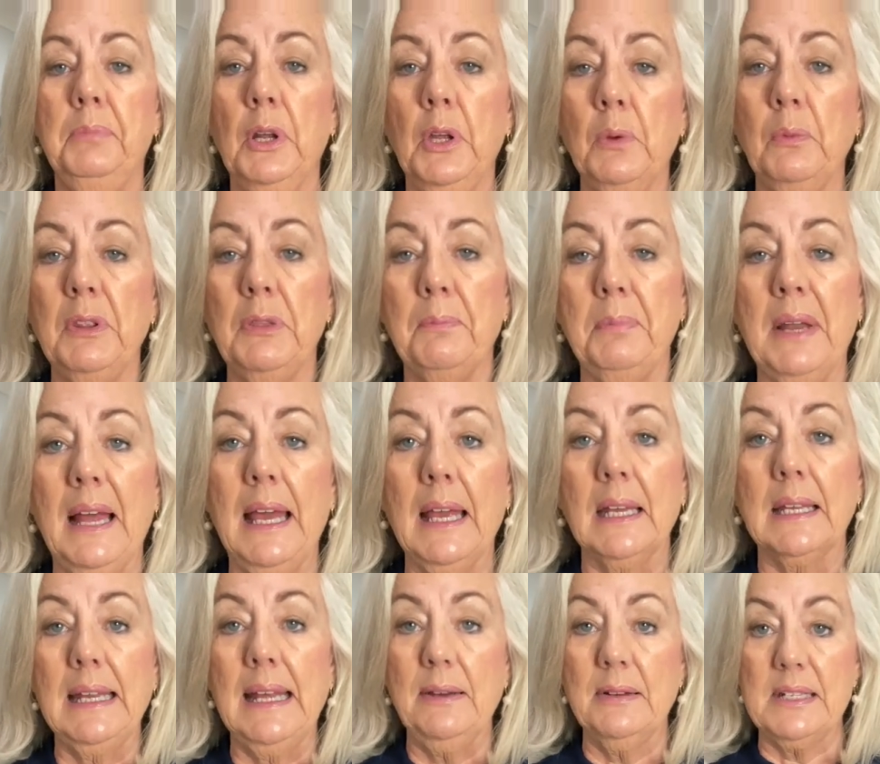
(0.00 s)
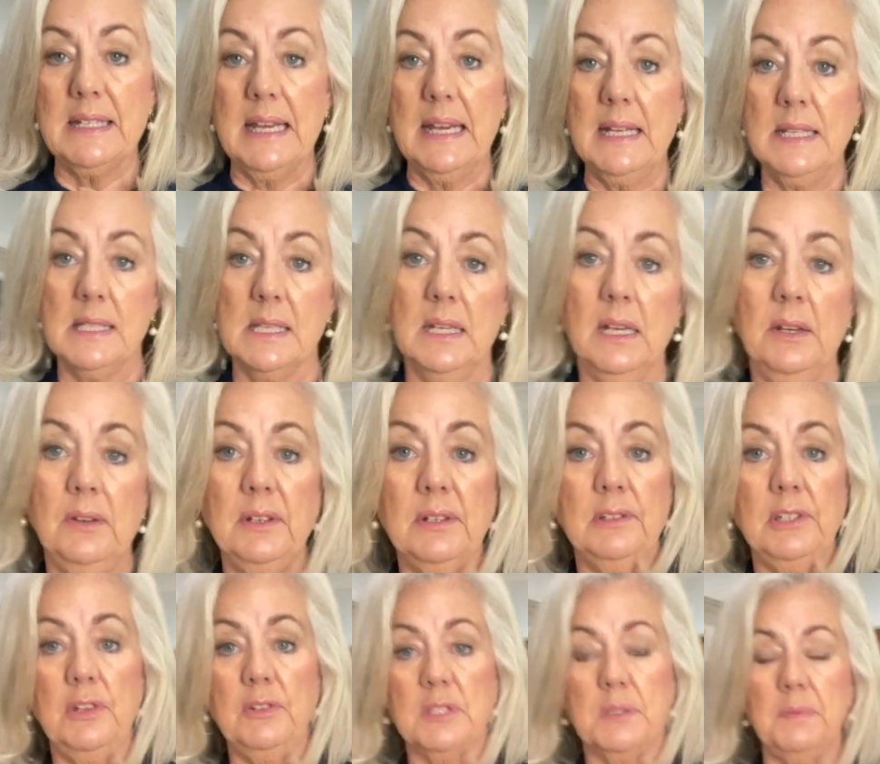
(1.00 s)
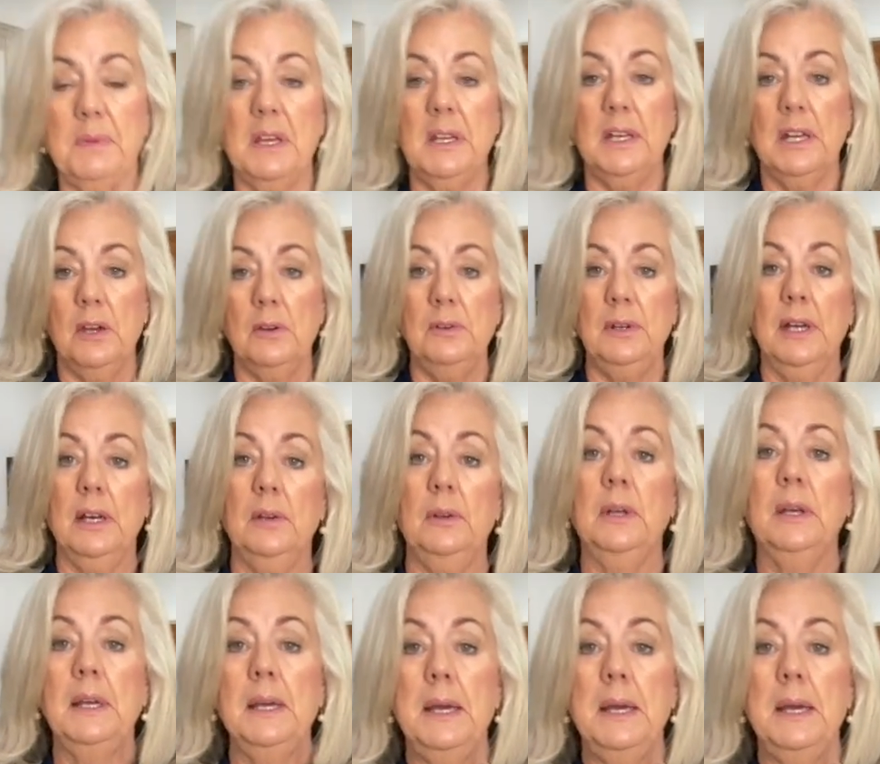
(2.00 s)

blue with black nowadays. I know it used to be a no-no.